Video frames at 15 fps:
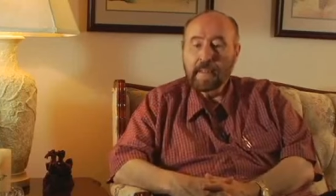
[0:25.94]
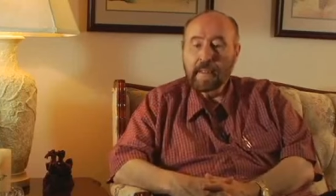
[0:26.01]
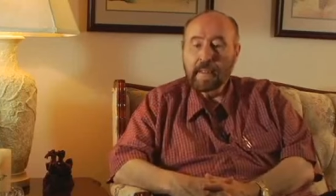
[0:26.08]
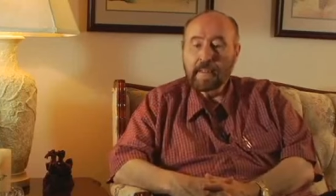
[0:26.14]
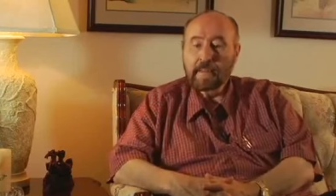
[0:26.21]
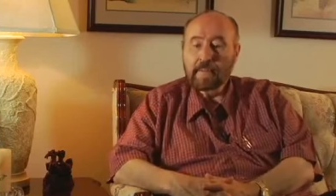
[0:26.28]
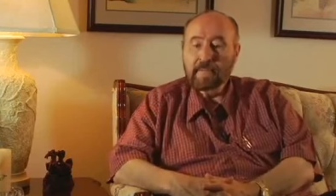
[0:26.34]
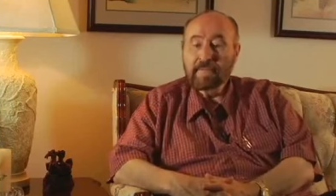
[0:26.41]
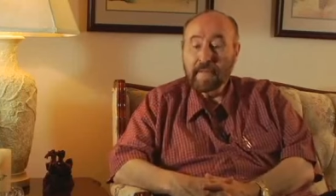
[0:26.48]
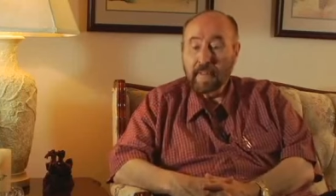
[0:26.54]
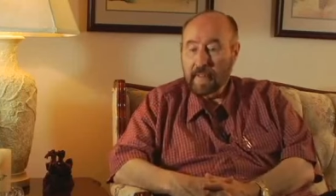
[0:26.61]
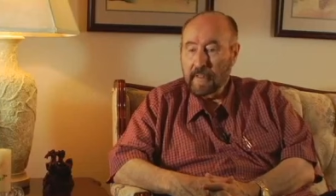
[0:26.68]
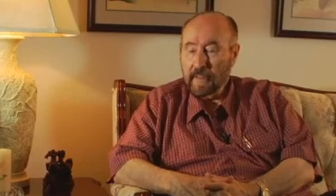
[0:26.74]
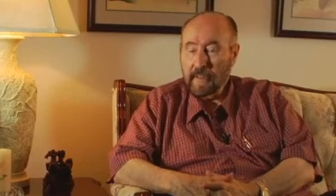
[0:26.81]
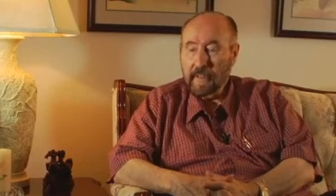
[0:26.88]
And
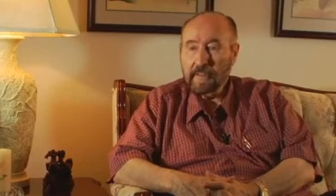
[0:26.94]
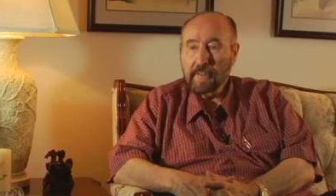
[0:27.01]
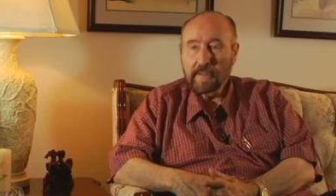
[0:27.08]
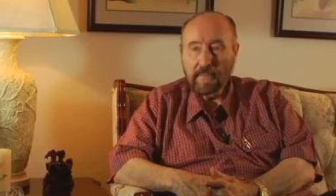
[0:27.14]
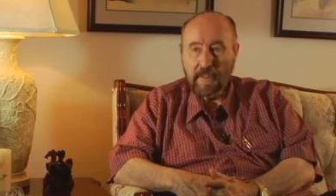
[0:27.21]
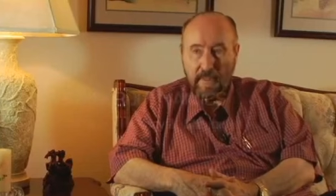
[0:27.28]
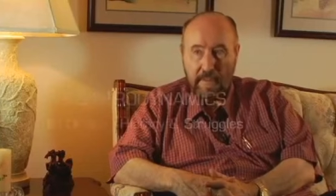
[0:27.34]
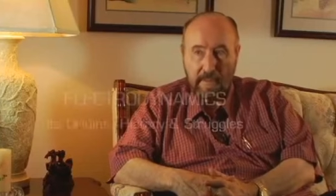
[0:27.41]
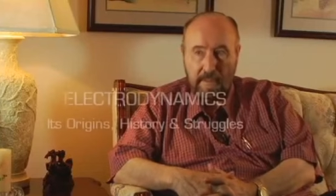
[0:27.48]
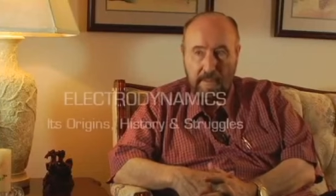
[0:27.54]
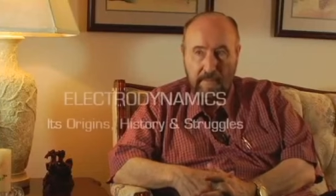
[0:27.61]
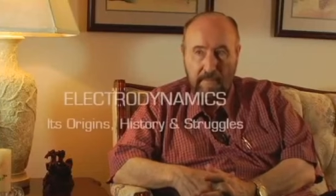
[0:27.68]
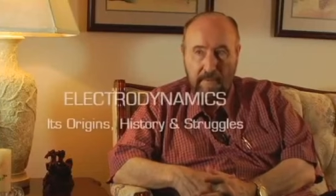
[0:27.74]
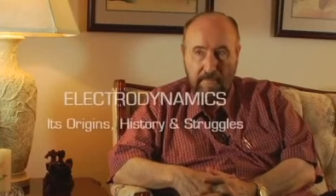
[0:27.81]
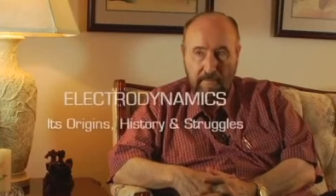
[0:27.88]
Faraday had some
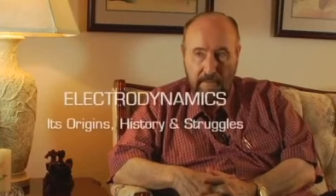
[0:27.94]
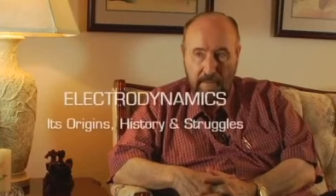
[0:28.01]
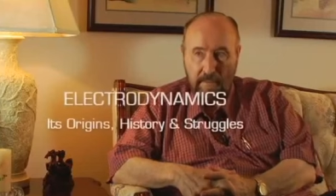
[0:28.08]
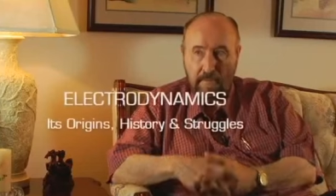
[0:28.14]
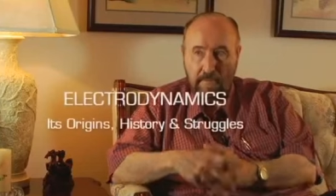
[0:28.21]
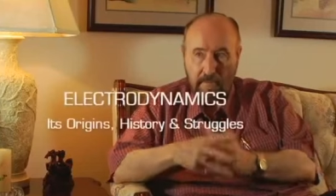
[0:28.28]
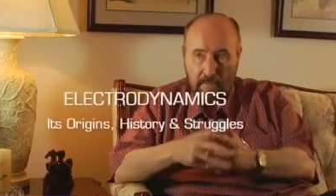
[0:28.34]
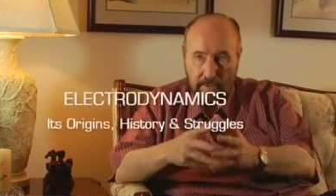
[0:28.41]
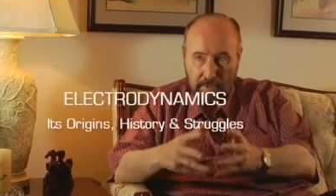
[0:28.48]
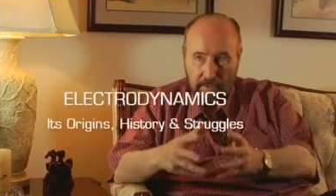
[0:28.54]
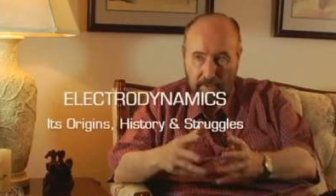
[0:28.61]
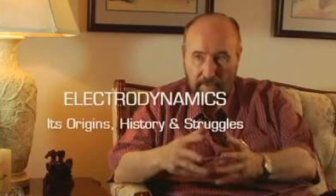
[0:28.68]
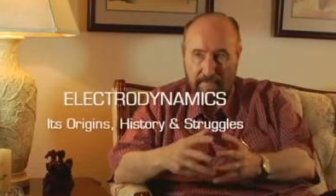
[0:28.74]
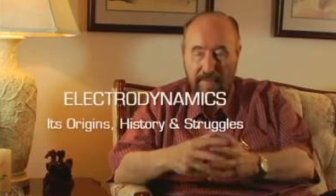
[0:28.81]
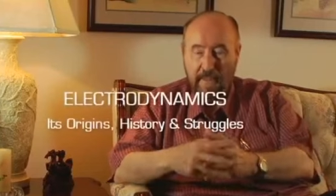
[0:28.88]
concepts of his own which
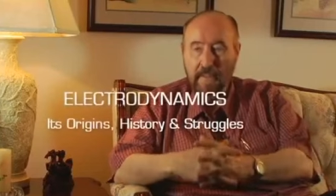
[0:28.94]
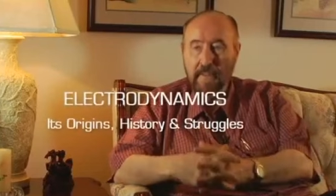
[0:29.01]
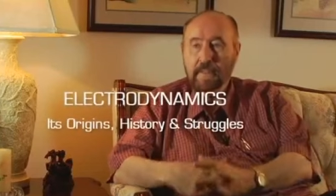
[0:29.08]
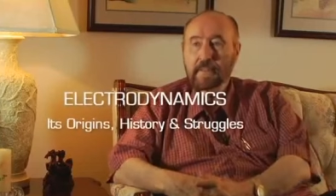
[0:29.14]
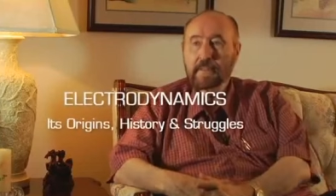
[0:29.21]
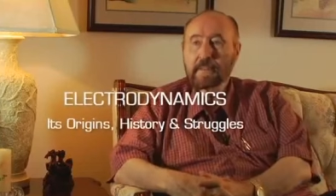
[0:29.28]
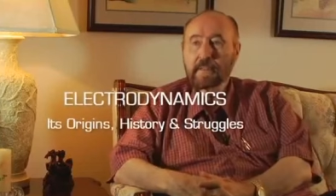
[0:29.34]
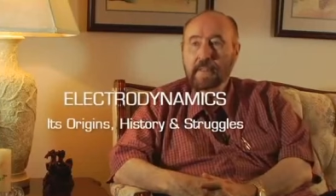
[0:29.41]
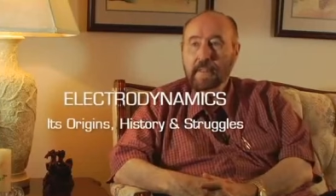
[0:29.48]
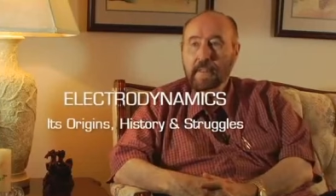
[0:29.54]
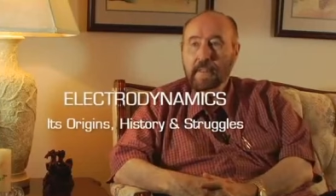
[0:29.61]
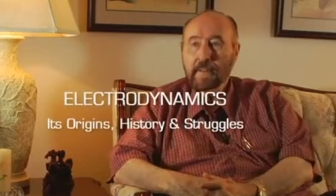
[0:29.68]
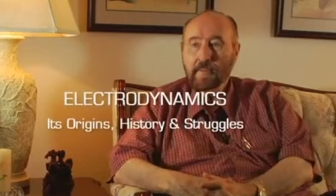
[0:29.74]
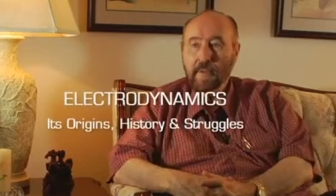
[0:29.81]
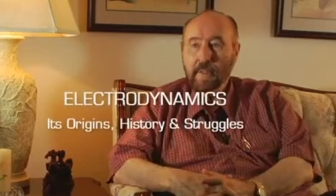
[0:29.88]
he advanced,
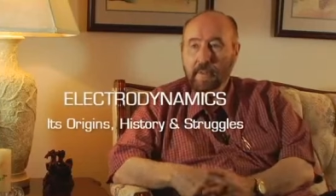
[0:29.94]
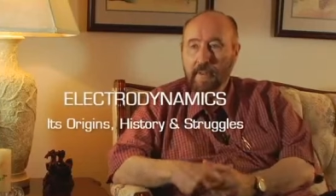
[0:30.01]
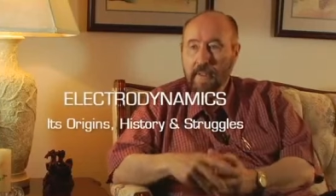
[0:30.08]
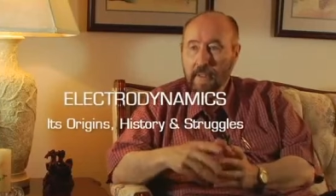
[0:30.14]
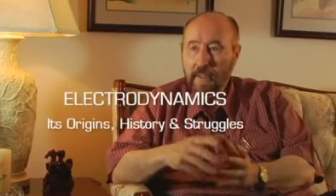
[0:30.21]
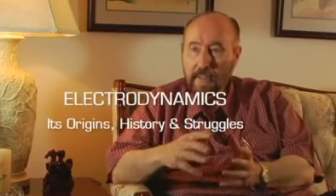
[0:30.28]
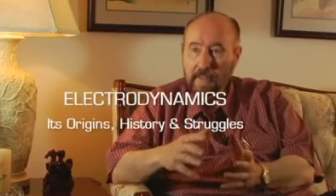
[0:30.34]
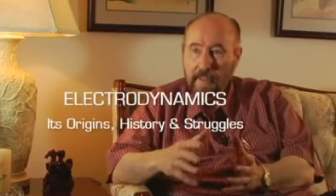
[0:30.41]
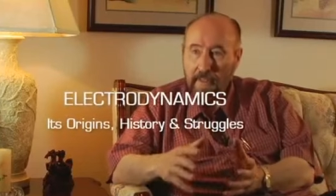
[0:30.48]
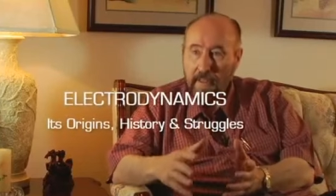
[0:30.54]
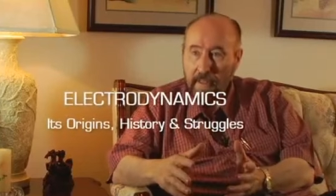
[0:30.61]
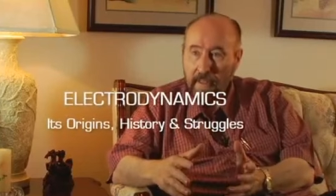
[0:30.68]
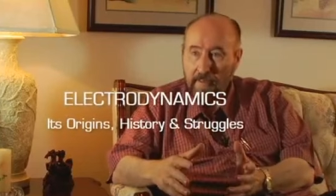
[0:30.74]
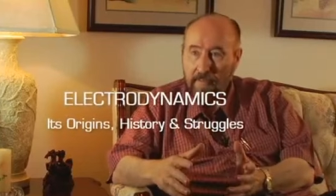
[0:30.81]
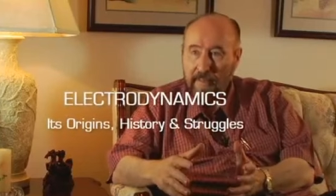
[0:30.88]
but he did
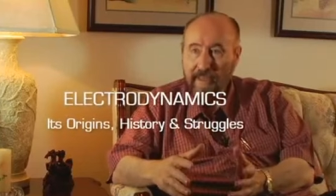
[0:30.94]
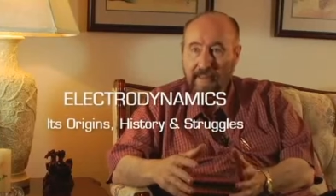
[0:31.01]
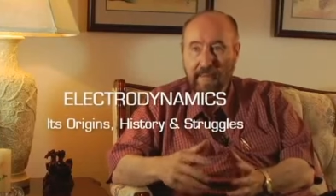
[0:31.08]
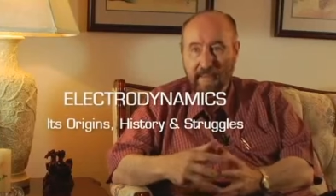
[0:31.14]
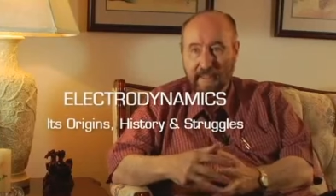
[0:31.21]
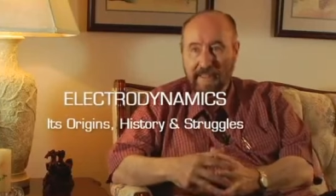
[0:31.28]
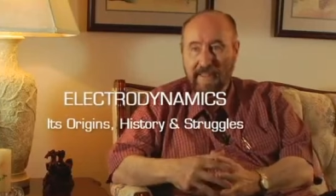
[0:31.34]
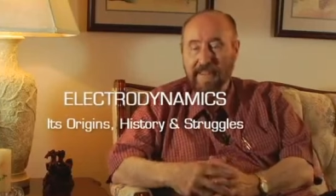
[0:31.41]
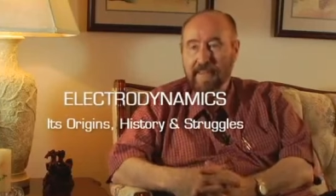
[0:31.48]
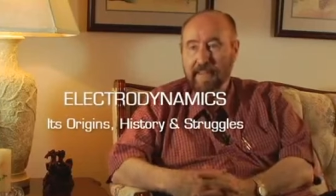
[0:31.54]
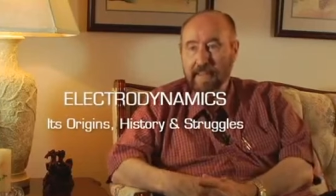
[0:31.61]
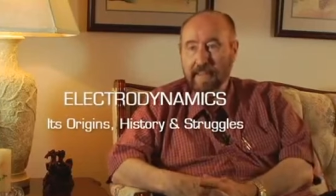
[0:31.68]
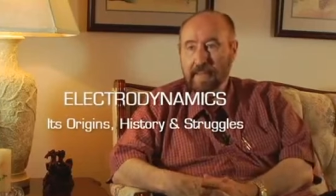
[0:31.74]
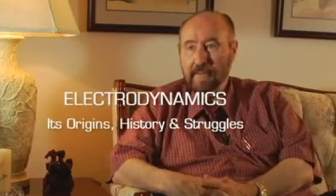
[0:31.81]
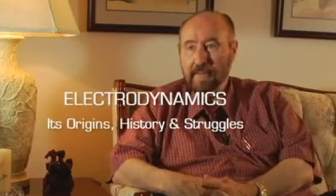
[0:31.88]
not
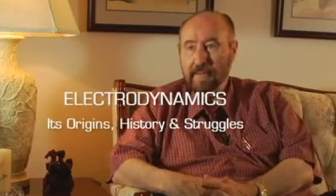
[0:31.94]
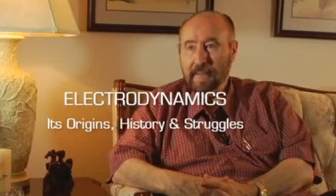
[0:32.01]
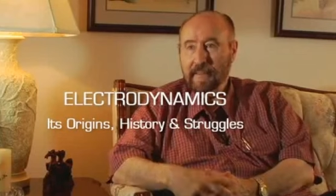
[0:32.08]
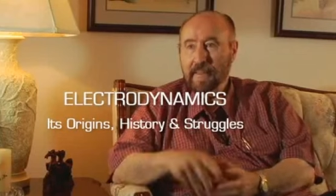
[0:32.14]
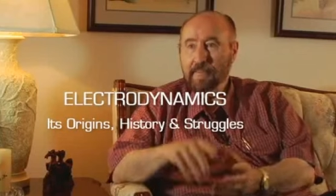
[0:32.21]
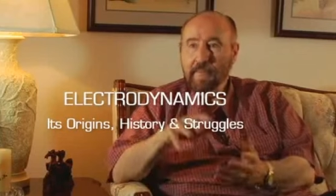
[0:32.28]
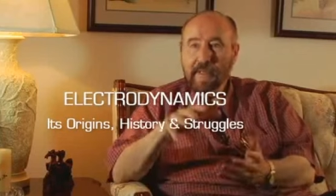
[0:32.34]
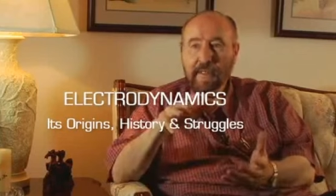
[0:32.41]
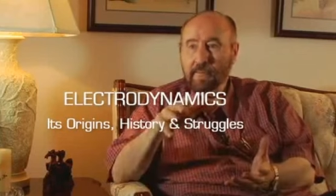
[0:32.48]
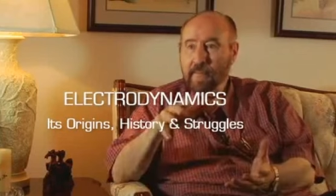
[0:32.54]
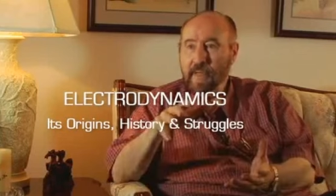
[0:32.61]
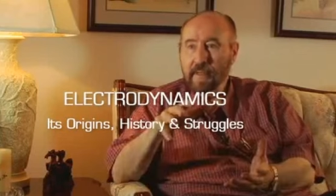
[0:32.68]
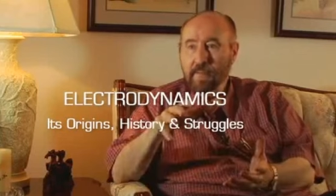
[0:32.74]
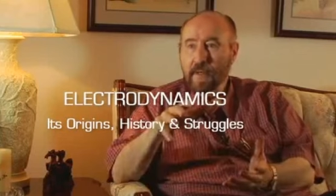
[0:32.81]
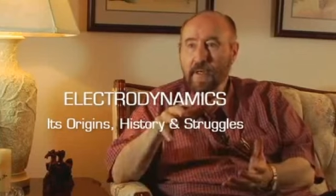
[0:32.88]
mathematize it. He didn't make
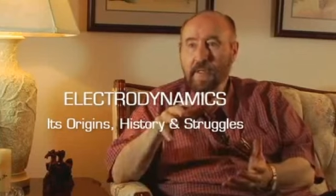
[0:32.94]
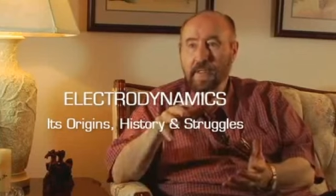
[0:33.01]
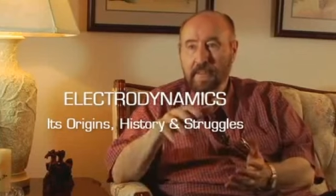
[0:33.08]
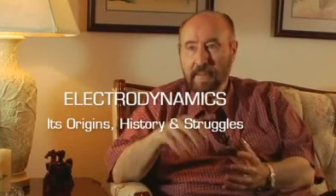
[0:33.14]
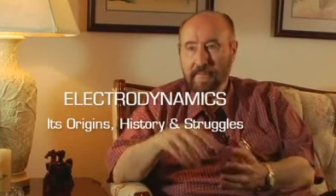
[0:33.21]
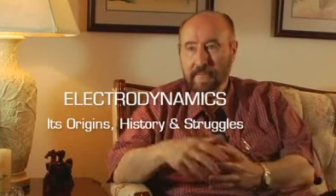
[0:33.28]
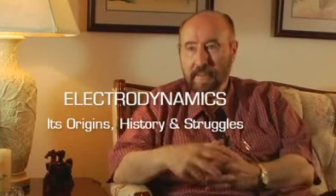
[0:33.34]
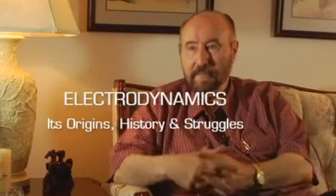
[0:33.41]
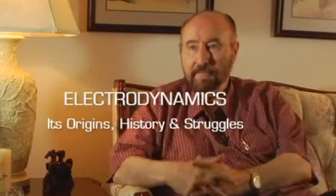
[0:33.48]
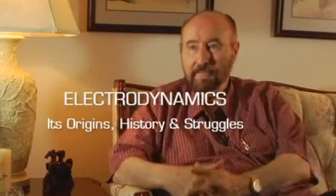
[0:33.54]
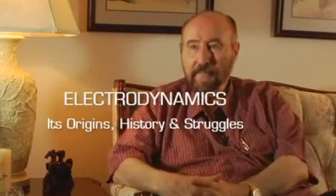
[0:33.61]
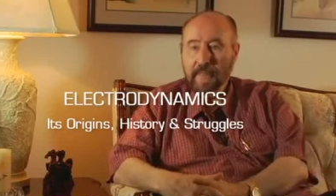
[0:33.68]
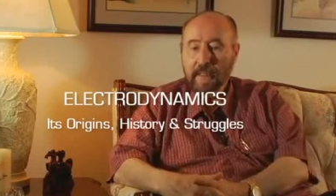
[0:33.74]
math models of it.